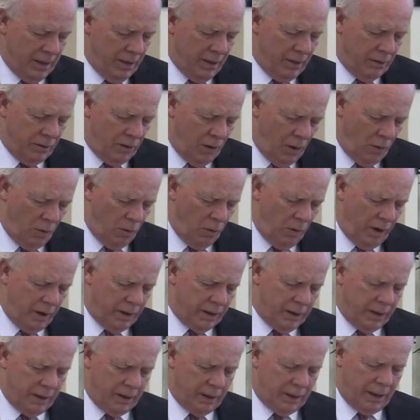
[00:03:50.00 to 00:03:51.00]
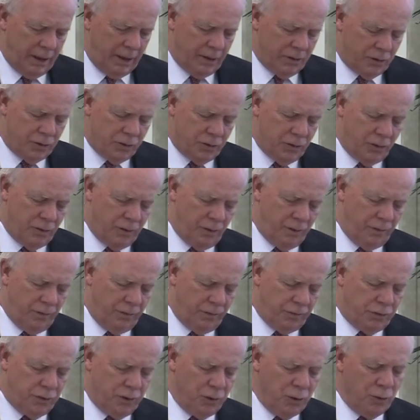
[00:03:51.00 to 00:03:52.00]
No one can
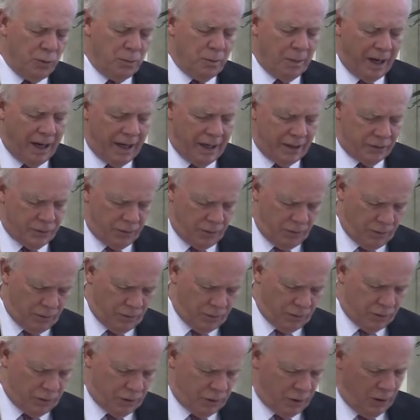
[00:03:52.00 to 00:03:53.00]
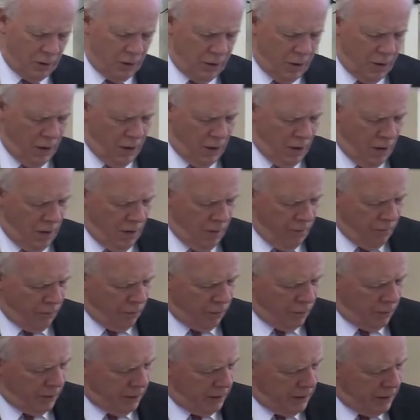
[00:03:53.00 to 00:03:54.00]
serve two masters,
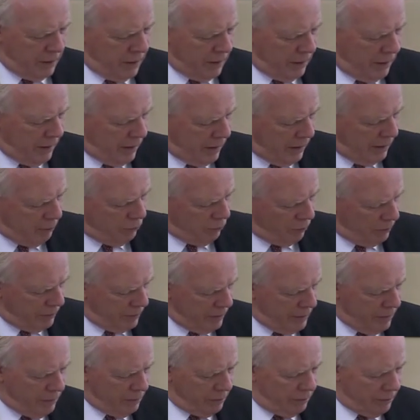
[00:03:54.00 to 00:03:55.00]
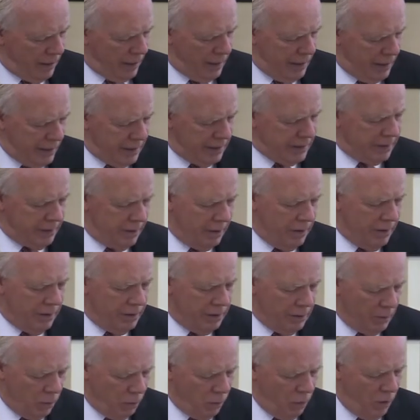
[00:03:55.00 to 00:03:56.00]
for he will either hate
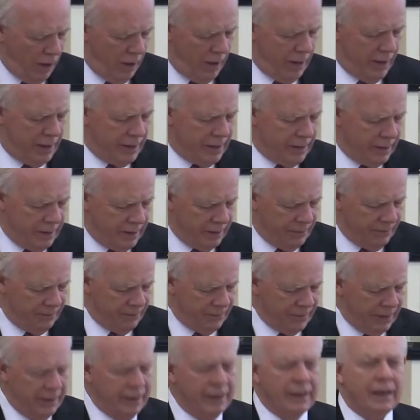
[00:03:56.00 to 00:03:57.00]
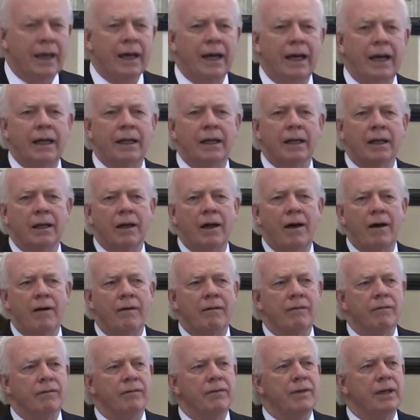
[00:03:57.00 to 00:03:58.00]
the one and
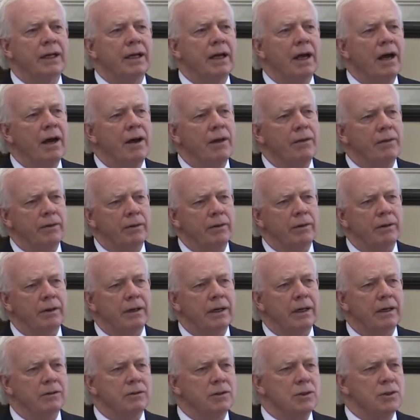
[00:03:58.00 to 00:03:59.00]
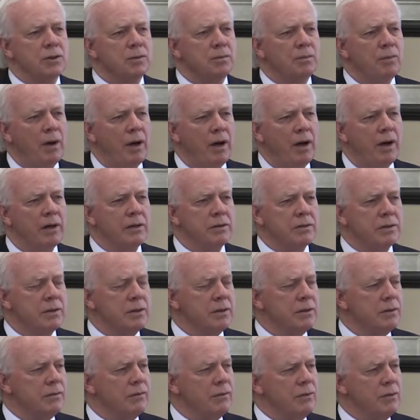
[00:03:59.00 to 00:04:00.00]
love the other. And I'll just pause
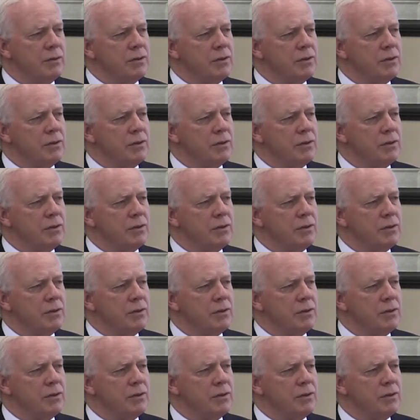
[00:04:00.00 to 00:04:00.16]
just for a